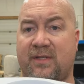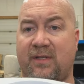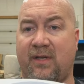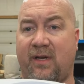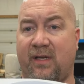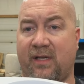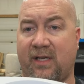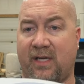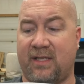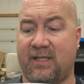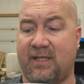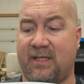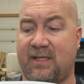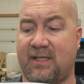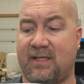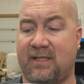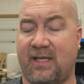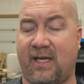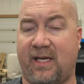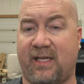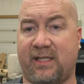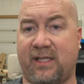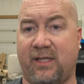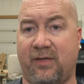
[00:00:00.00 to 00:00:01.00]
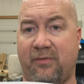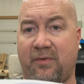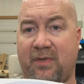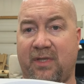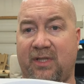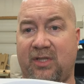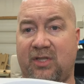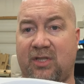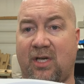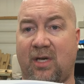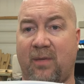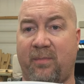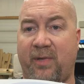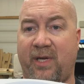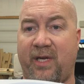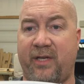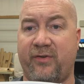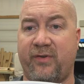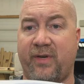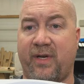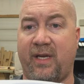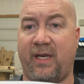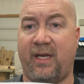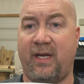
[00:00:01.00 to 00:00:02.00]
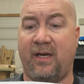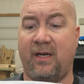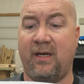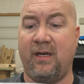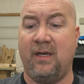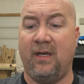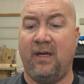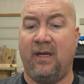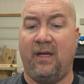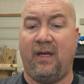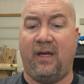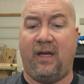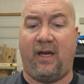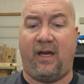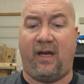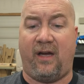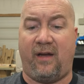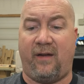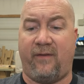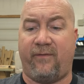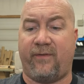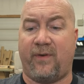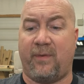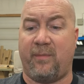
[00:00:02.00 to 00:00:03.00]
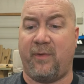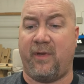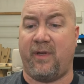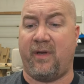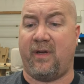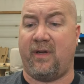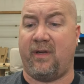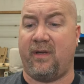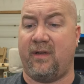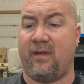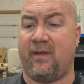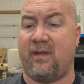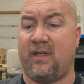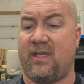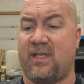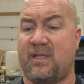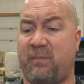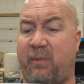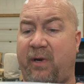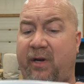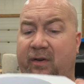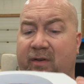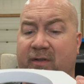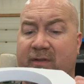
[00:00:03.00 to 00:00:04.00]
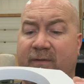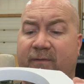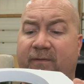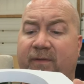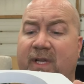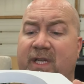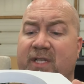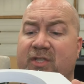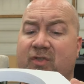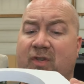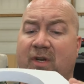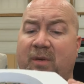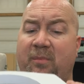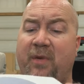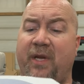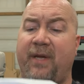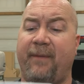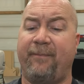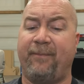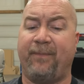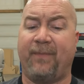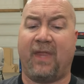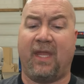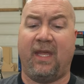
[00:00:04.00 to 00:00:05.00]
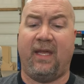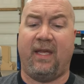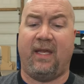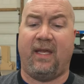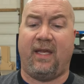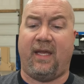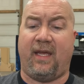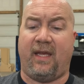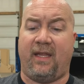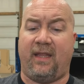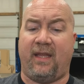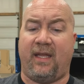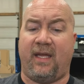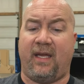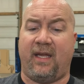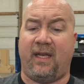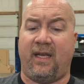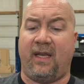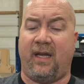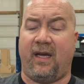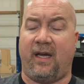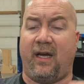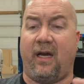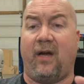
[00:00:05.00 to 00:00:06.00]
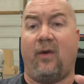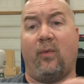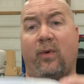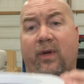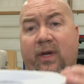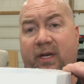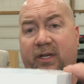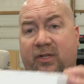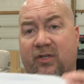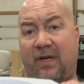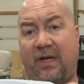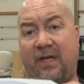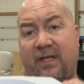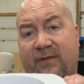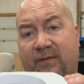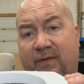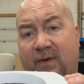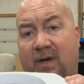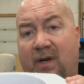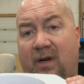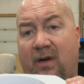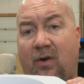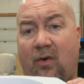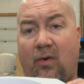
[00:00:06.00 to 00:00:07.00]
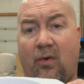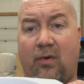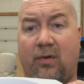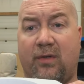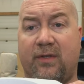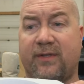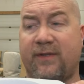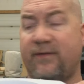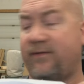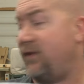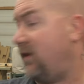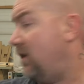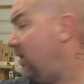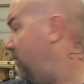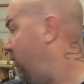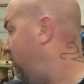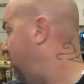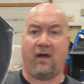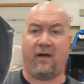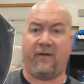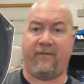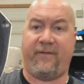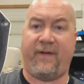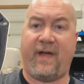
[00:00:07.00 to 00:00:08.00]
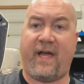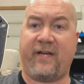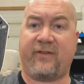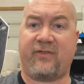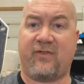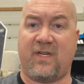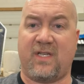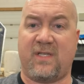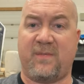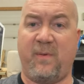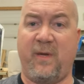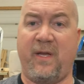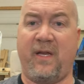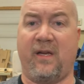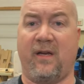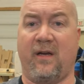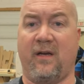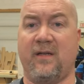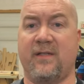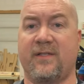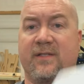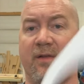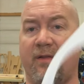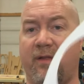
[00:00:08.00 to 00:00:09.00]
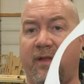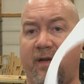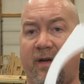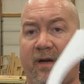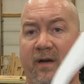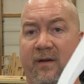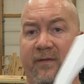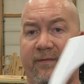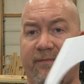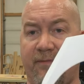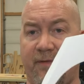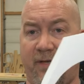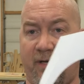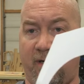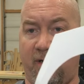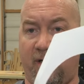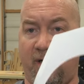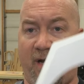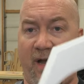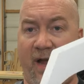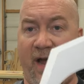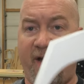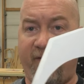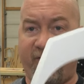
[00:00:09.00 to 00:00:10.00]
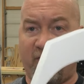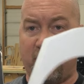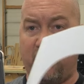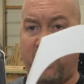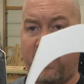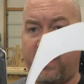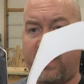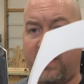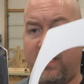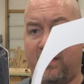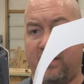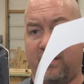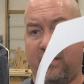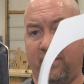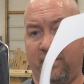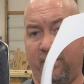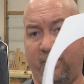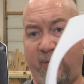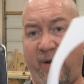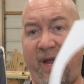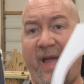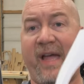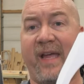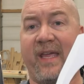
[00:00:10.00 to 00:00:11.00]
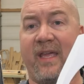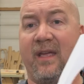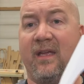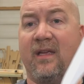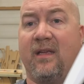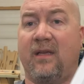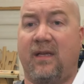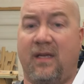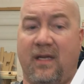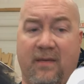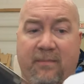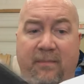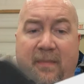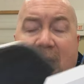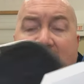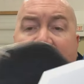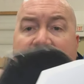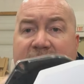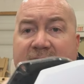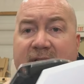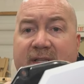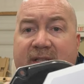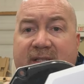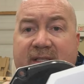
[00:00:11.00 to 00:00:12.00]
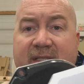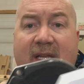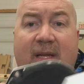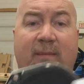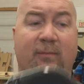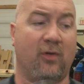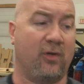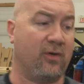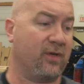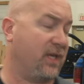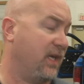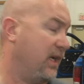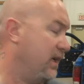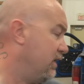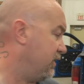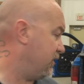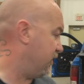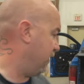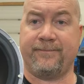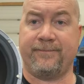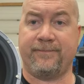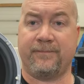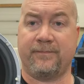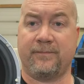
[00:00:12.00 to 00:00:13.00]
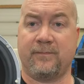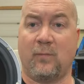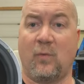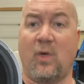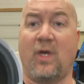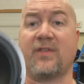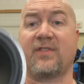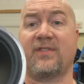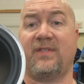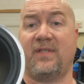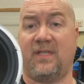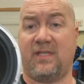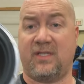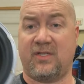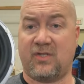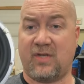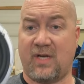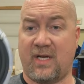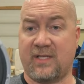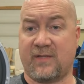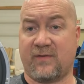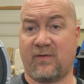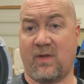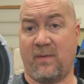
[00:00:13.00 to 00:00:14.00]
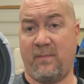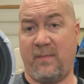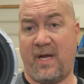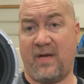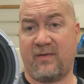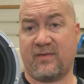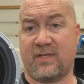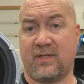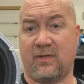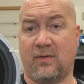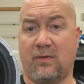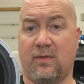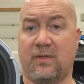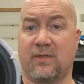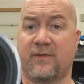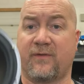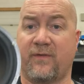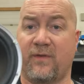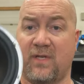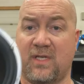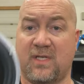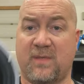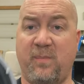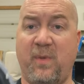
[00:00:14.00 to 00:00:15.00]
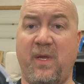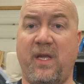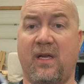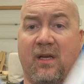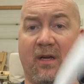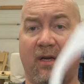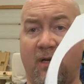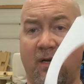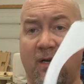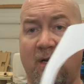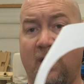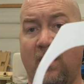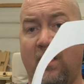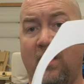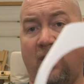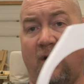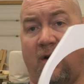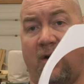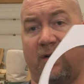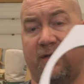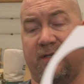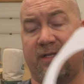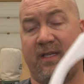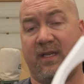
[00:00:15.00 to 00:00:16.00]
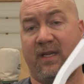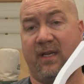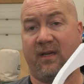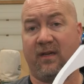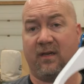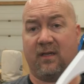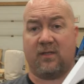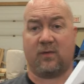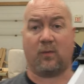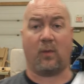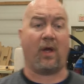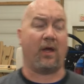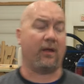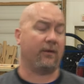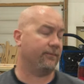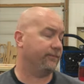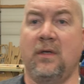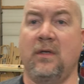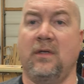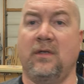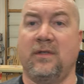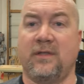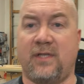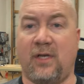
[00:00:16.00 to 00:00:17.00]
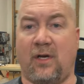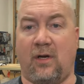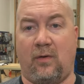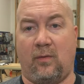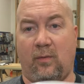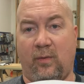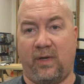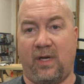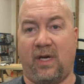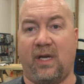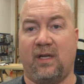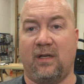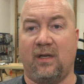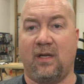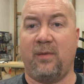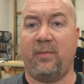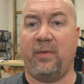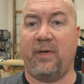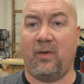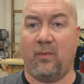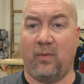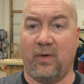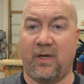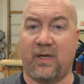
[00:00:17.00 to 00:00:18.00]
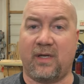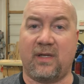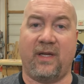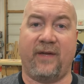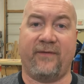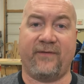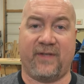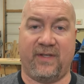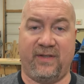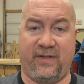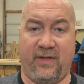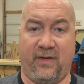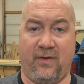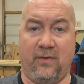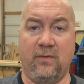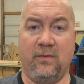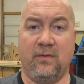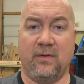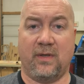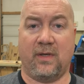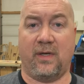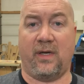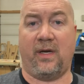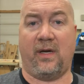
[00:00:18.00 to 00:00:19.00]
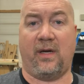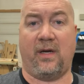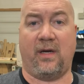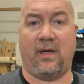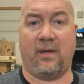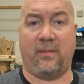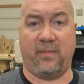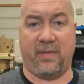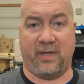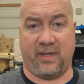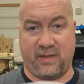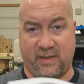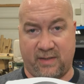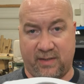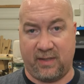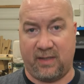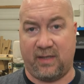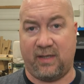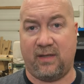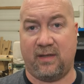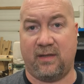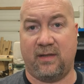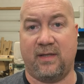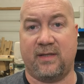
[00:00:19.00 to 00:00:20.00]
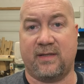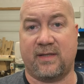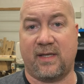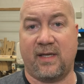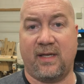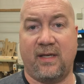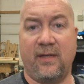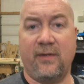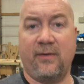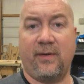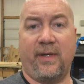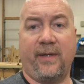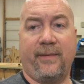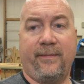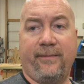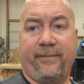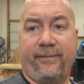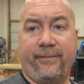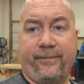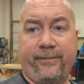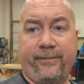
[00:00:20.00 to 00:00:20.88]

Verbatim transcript: it's not because this is actually a really sharp edge right here uh, from the, the spiral flush trim bit. And then uh, we got to transfer our holes from our factory speaker so that our, our aftermarket bracket can mount in the same location. We also need to transfer the mounting holes for the speaker onto here as well. So we got a little bit of work left to do, uh, but uh, let's get into it.